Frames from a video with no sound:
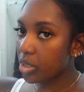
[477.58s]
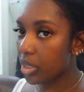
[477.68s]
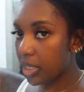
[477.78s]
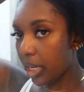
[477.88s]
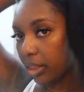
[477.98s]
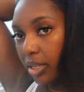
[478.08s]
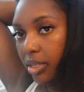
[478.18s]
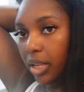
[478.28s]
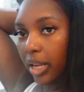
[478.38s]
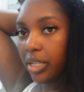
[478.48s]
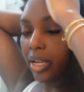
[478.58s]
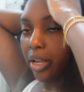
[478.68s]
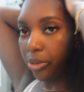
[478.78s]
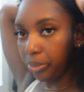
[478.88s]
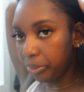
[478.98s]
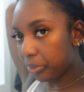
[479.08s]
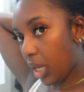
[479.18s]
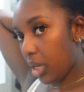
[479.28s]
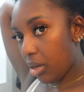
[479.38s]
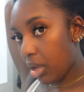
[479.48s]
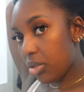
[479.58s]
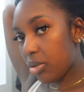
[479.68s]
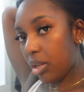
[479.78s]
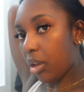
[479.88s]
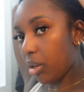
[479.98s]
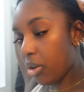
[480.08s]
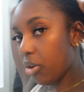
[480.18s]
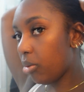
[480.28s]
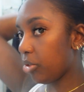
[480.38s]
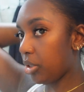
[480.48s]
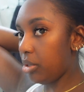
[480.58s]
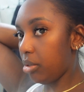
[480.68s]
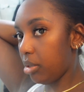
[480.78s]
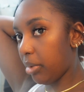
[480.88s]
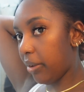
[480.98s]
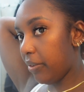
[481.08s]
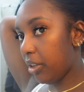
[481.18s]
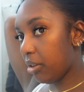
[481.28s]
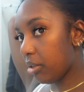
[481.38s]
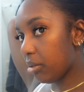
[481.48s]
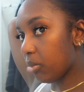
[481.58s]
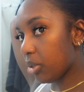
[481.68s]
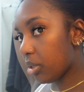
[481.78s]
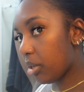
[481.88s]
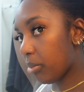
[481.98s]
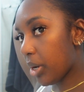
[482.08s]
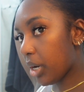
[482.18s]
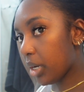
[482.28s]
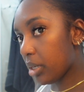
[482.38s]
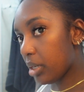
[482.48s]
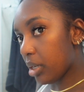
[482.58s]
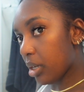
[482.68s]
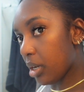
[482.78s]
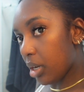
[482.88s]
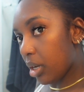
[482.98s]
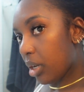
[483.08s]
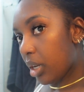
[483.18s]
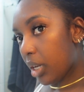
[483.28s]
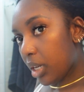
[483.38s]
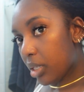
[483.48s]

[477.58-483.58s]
gonna take this side down and not using a comb, just using my fingers. I'm just gonna part a